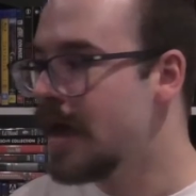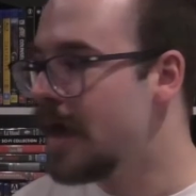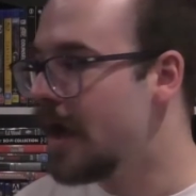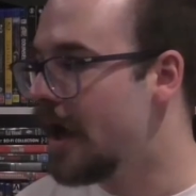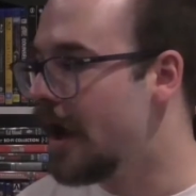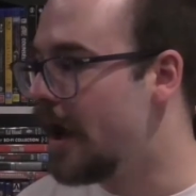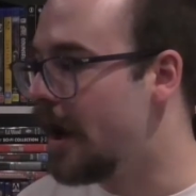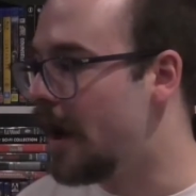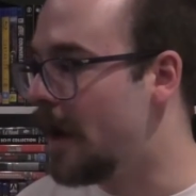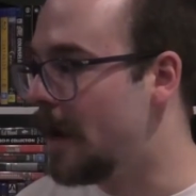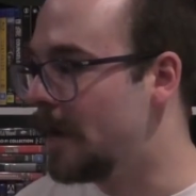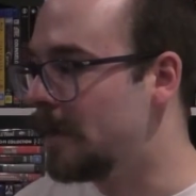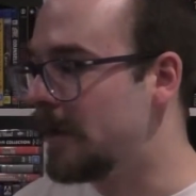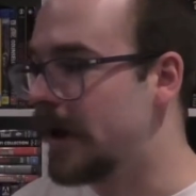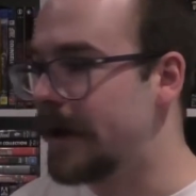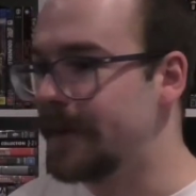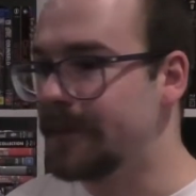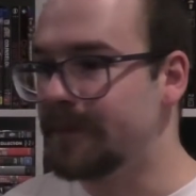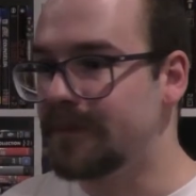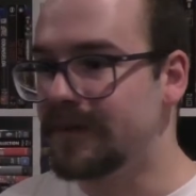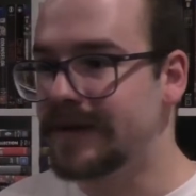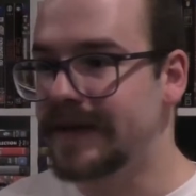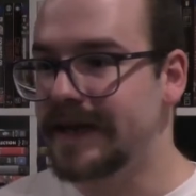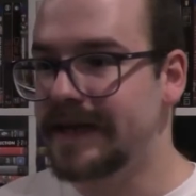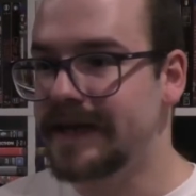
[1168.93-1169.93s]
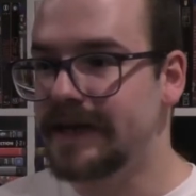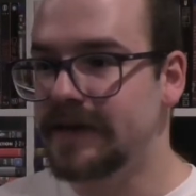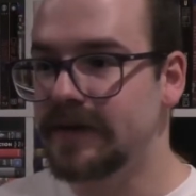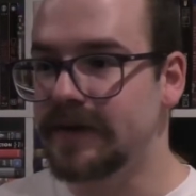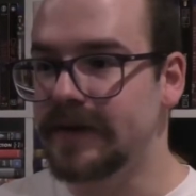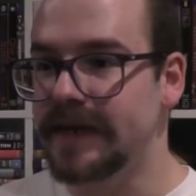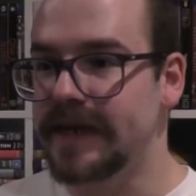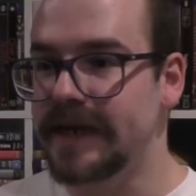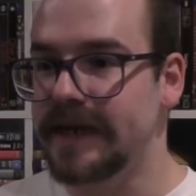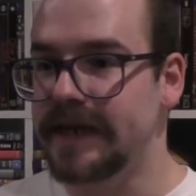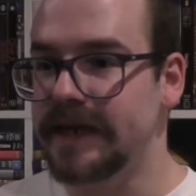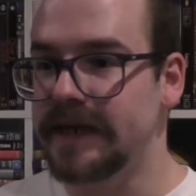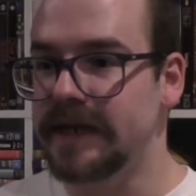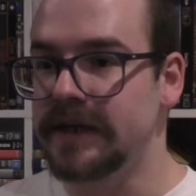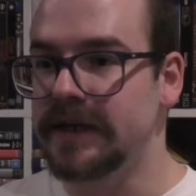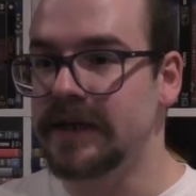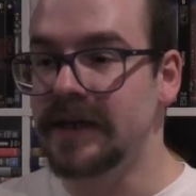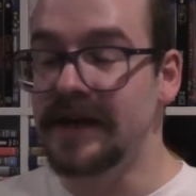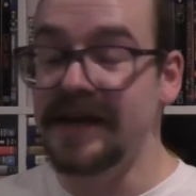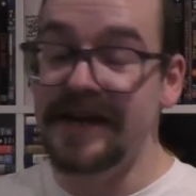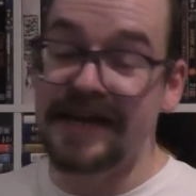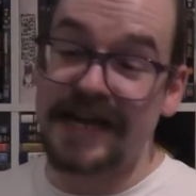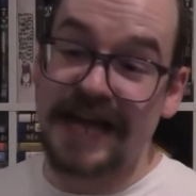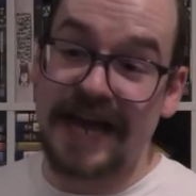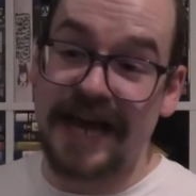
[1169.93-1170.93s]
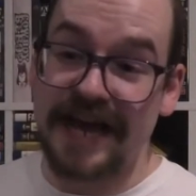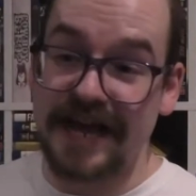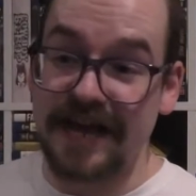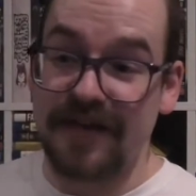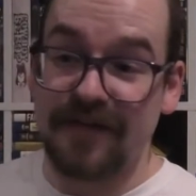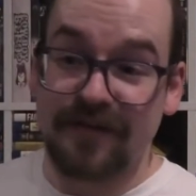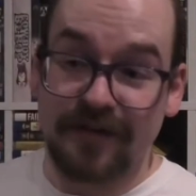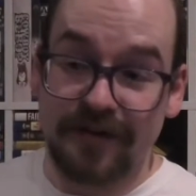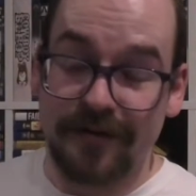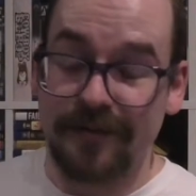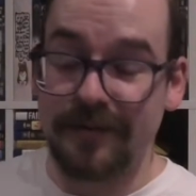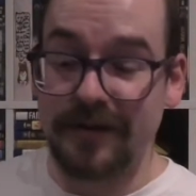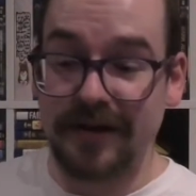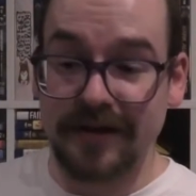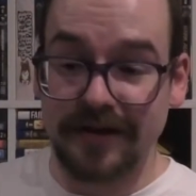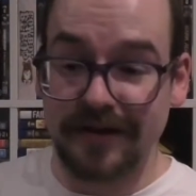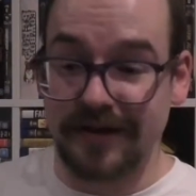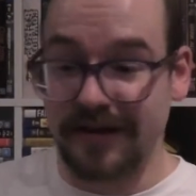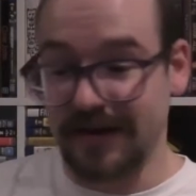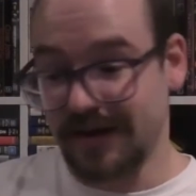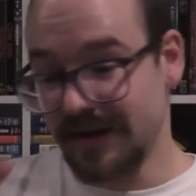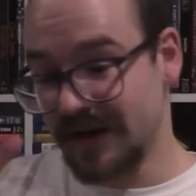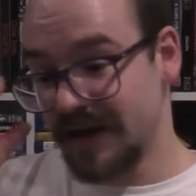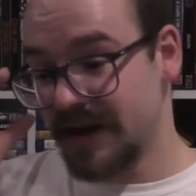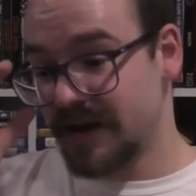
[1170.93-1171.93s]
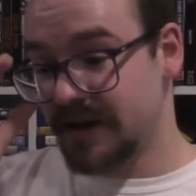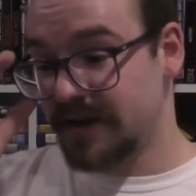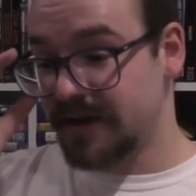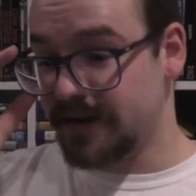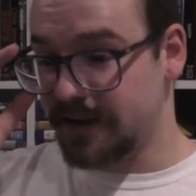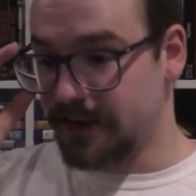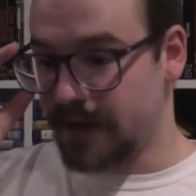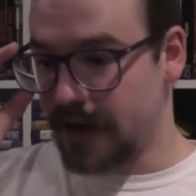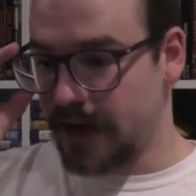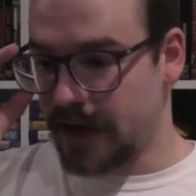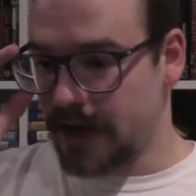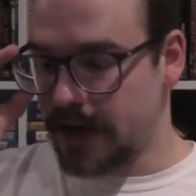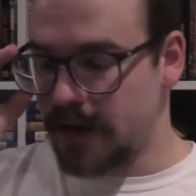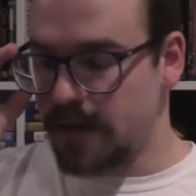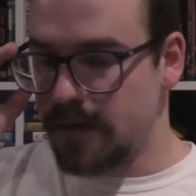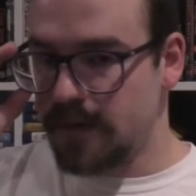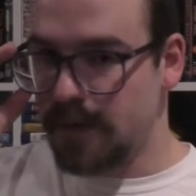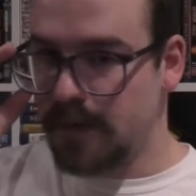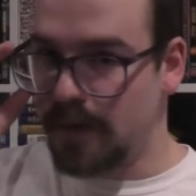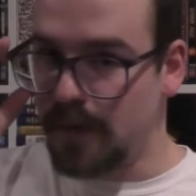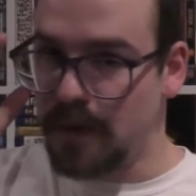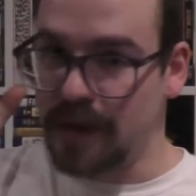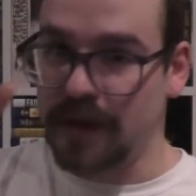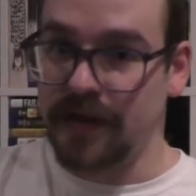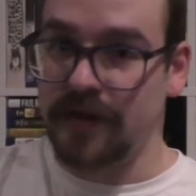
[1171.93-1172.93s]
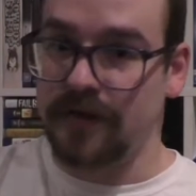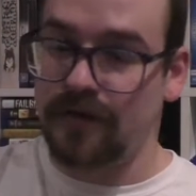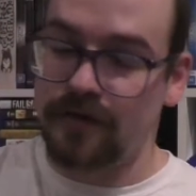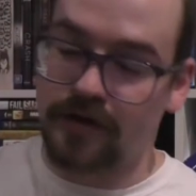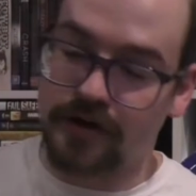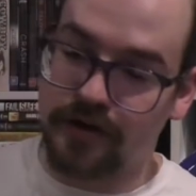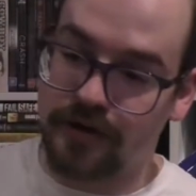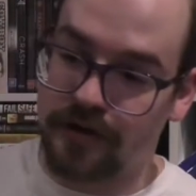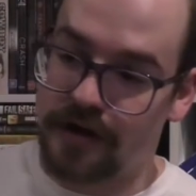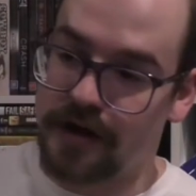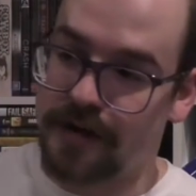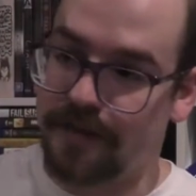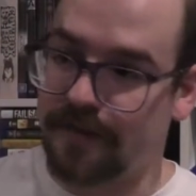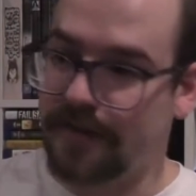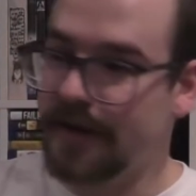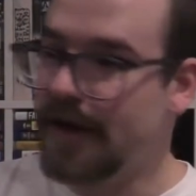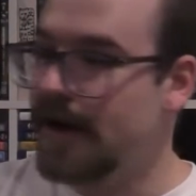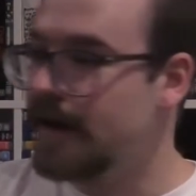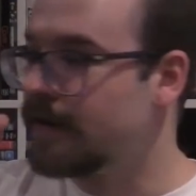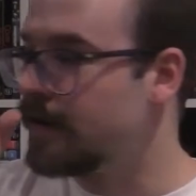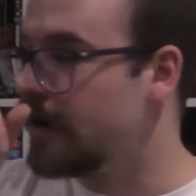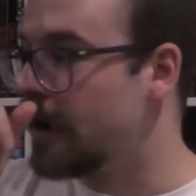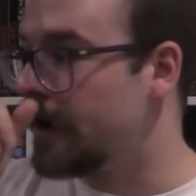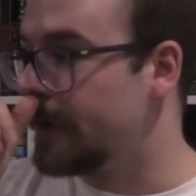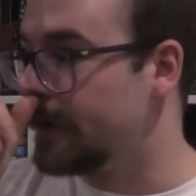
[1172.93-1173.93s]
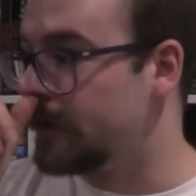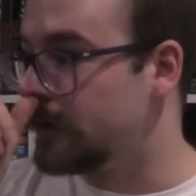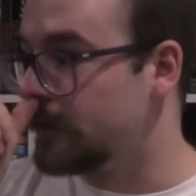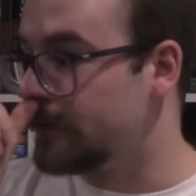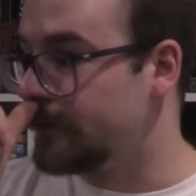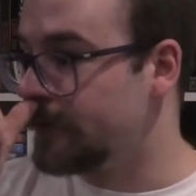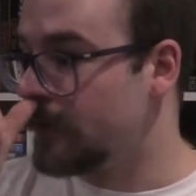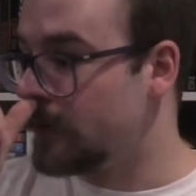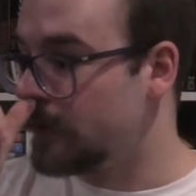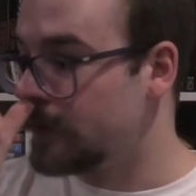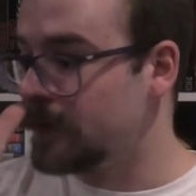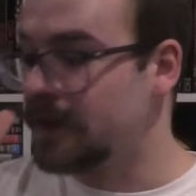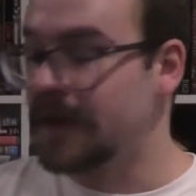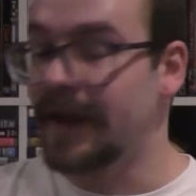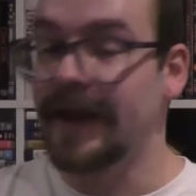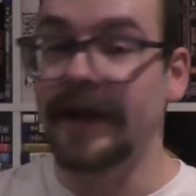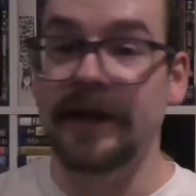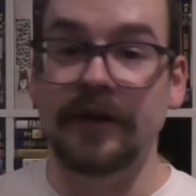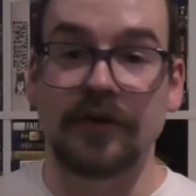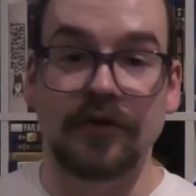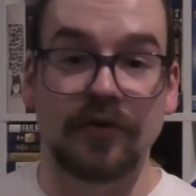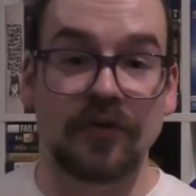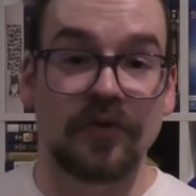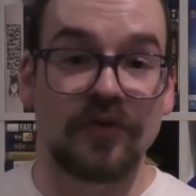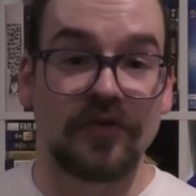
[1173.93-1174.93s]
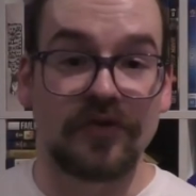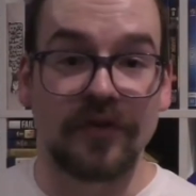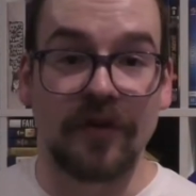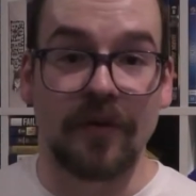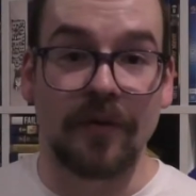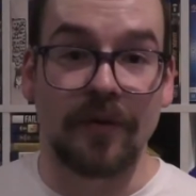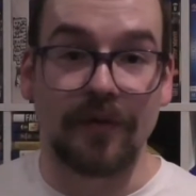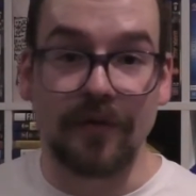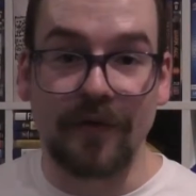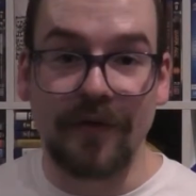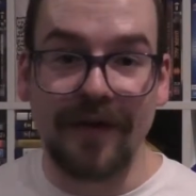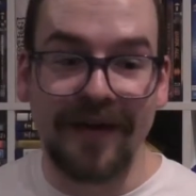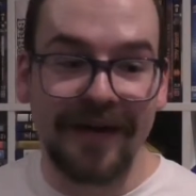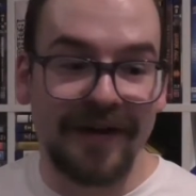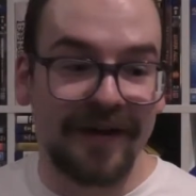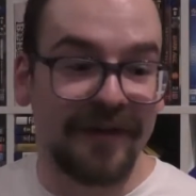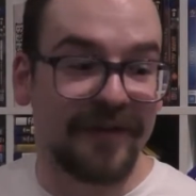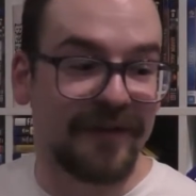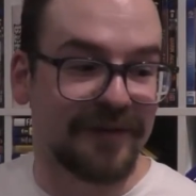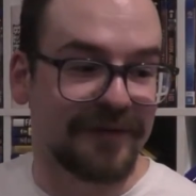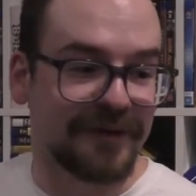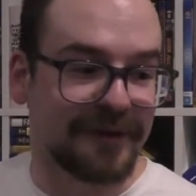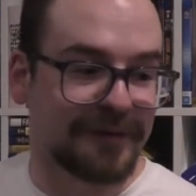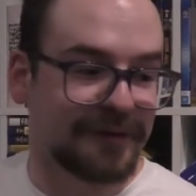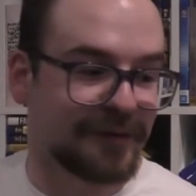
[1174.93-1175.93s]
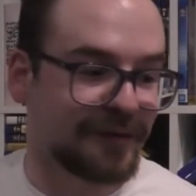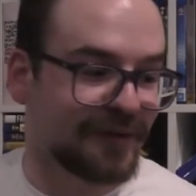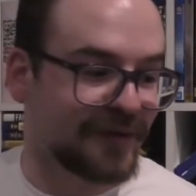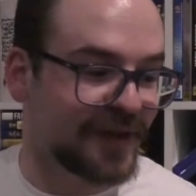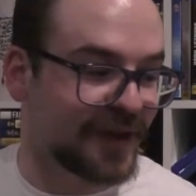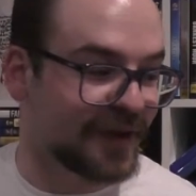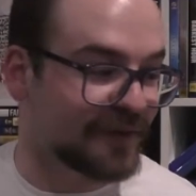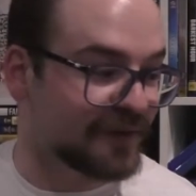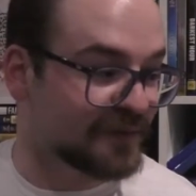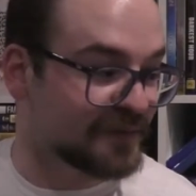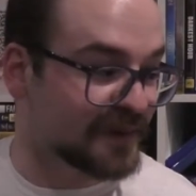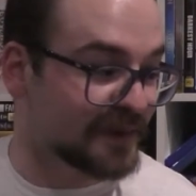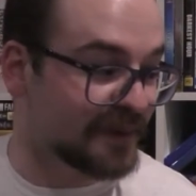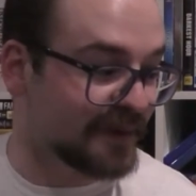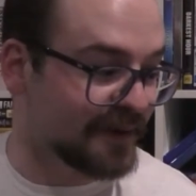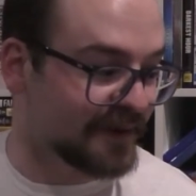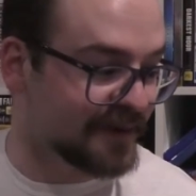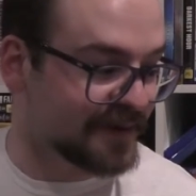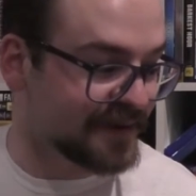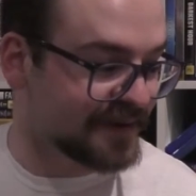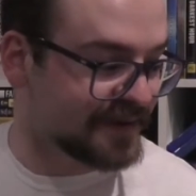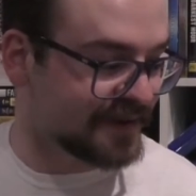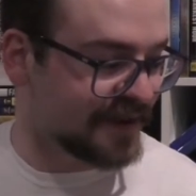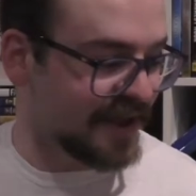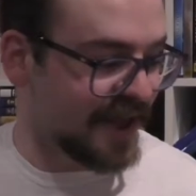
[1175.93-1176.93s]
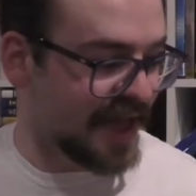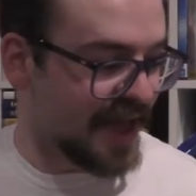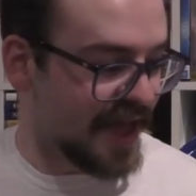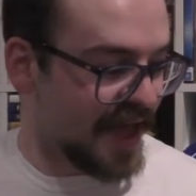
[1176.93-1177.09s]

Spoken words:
I'm planning on getting, if I'm lucky, today, when this video comes out, I will have gotten a new shelf for my birthday from my parents,